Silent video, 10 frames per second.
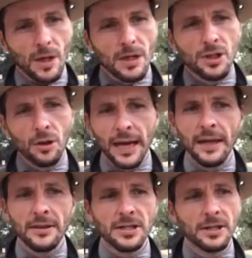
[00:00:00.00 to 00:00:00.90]
So they
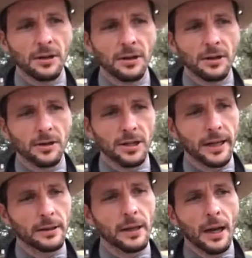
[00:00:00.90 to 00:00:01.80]
had the skills likely,
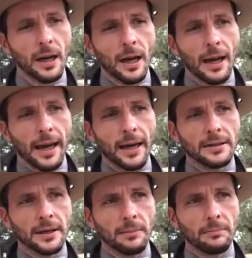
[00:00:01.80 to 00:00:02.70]
and
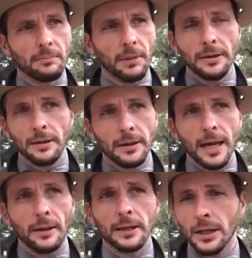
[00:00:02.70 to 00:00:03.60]
yeah,
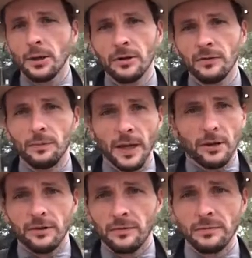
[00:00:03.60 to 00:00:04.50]
they could have